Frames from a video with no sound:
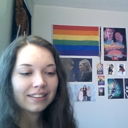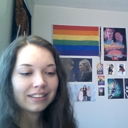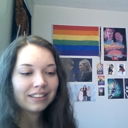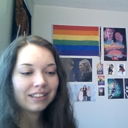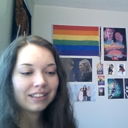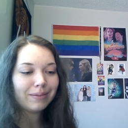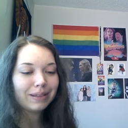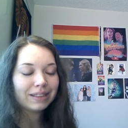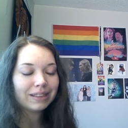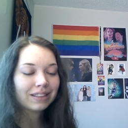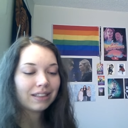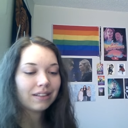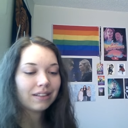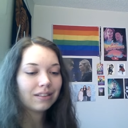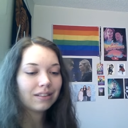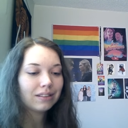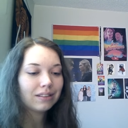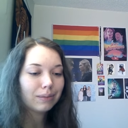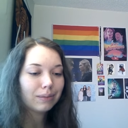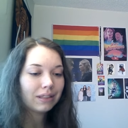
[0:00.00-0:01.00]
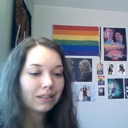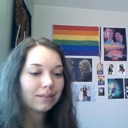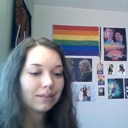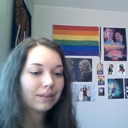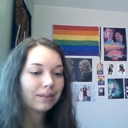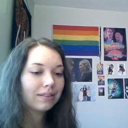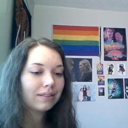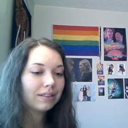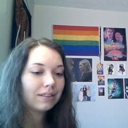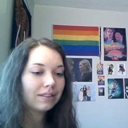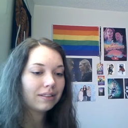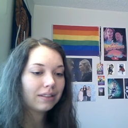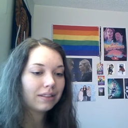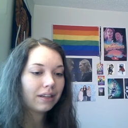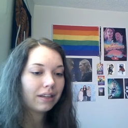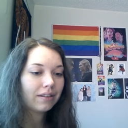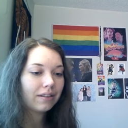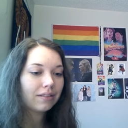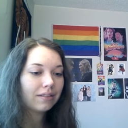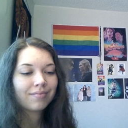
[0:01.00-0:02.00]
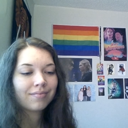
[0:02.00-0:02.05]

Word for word: She'd be scary as Spice-Man. She's scary.